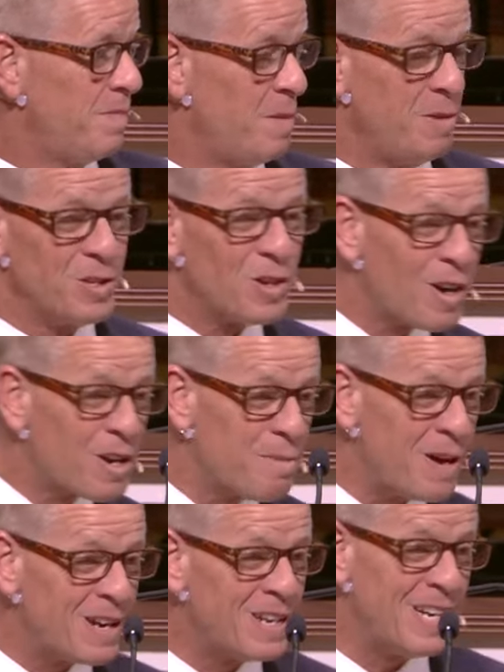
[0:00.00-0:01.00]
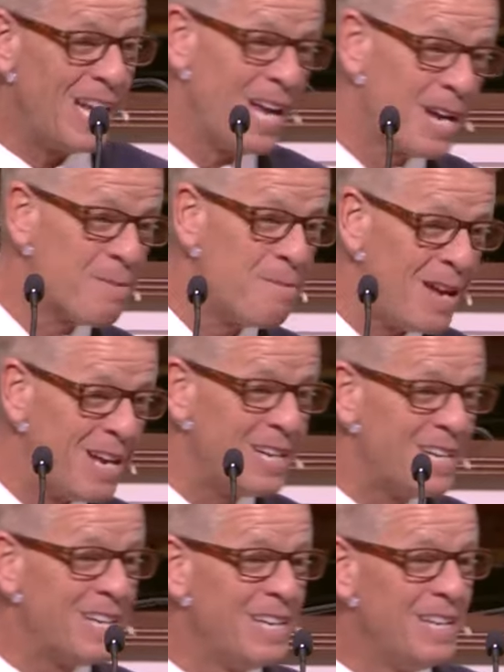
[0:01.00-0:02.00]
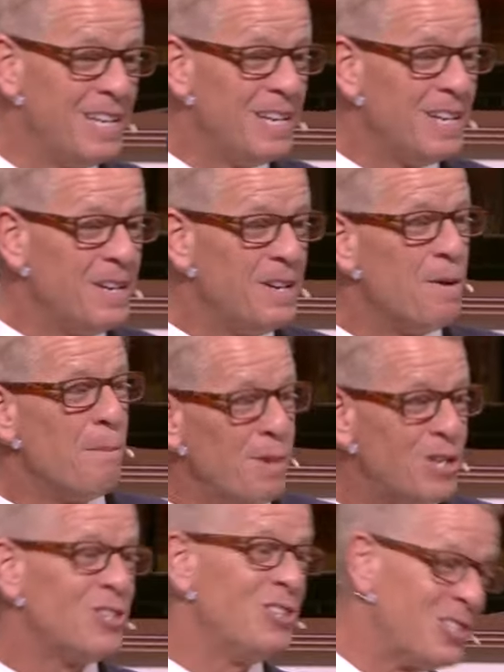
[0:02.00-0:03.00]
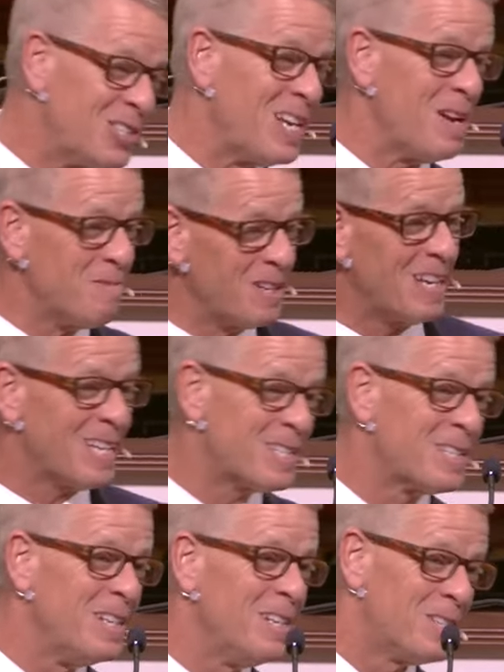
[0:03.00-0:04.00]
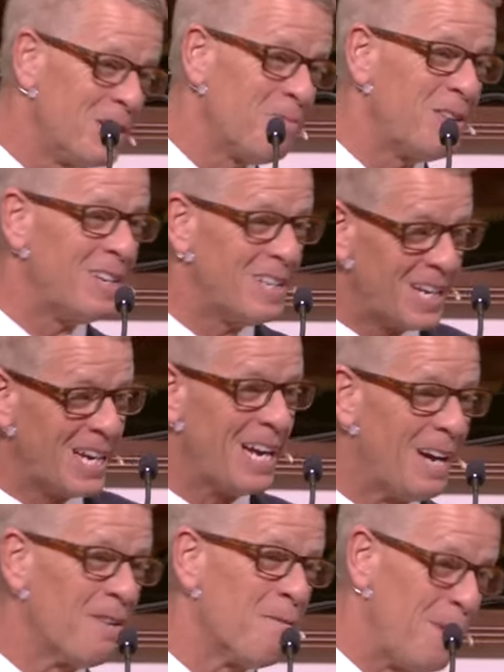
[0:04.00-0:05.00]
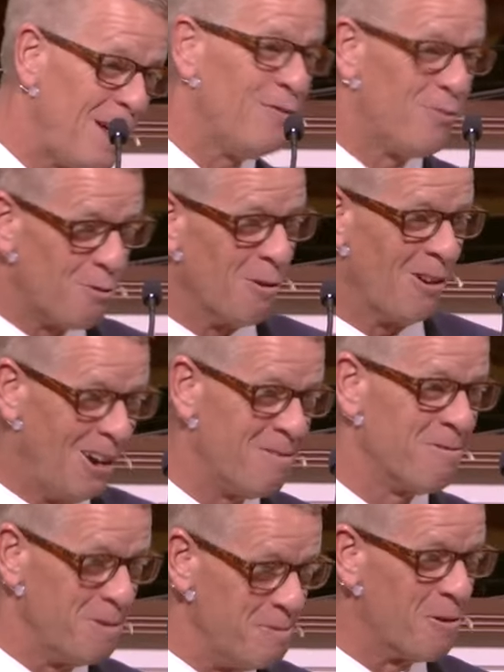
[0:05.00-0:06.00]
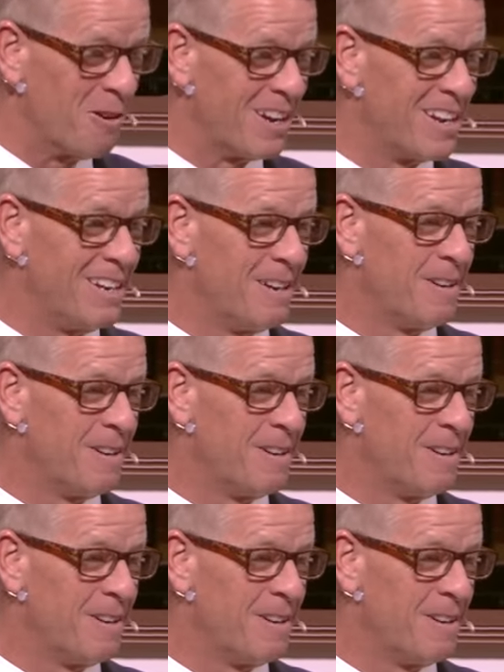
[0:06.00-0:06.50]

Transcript: I mean, talk about an animating mission statement. That's something to get out of bed for every morning.